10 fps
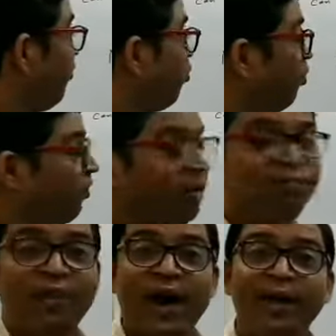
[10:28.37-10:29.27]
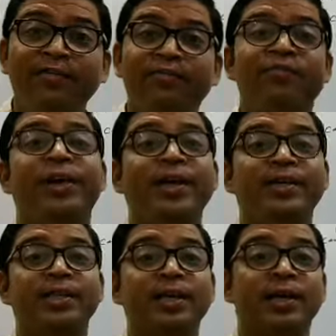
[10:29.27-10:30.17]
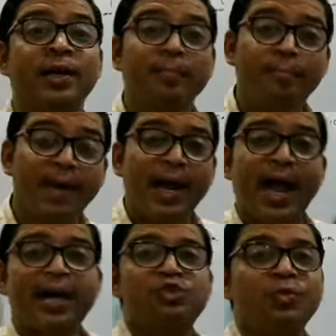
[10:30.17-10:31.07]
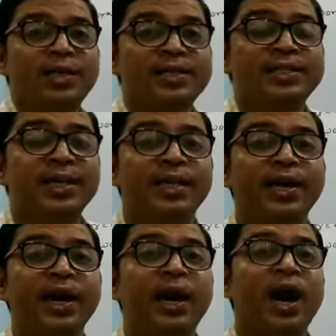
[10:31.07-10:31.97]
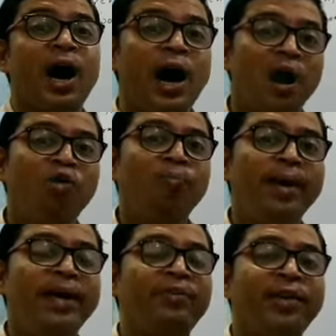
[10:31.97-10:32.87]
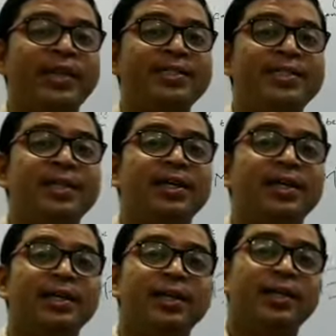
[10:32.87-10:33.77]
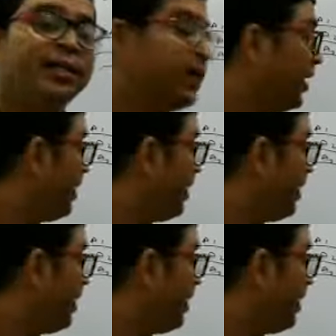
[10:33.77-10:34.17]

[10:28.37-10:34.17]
4, 5 ways. But actually see how many ways he